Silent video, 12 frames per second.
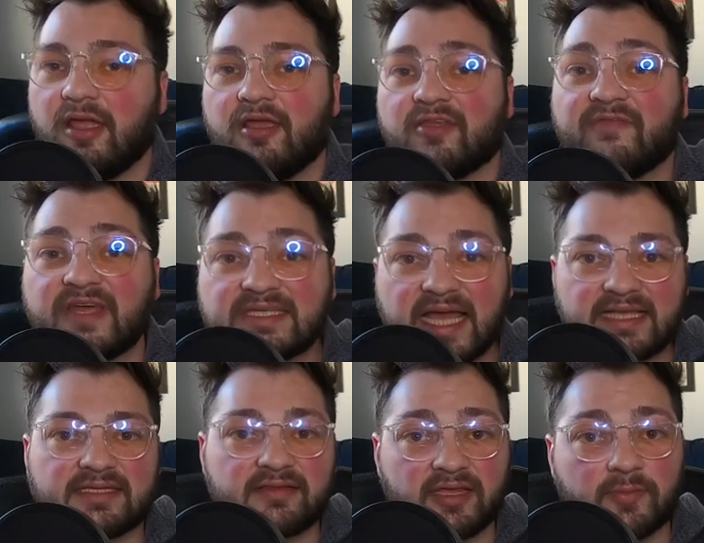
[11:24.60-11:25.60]
the
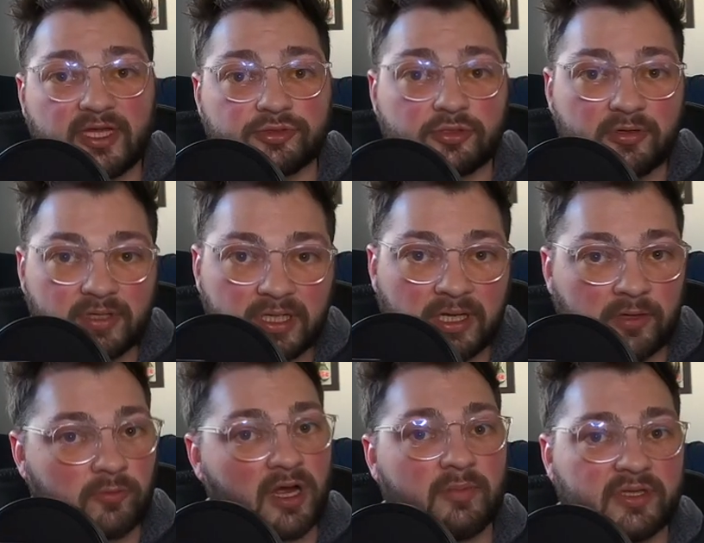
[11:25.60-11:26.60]
fantastic thing about Dragunity Knight
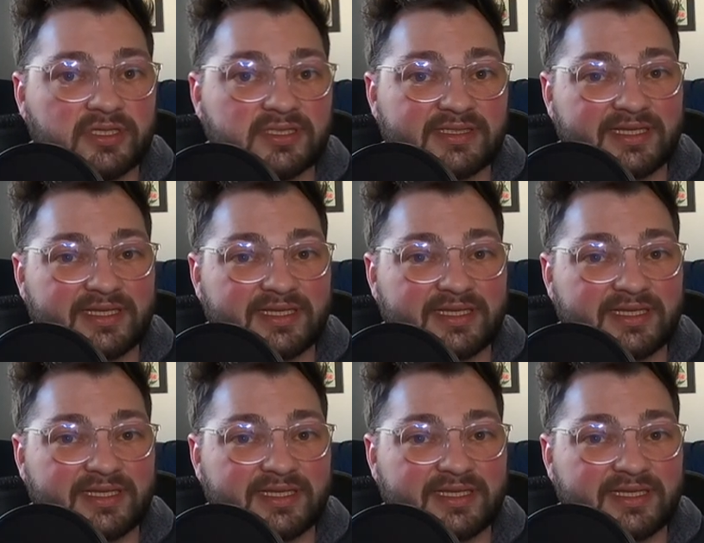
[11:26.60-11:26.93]
Romulus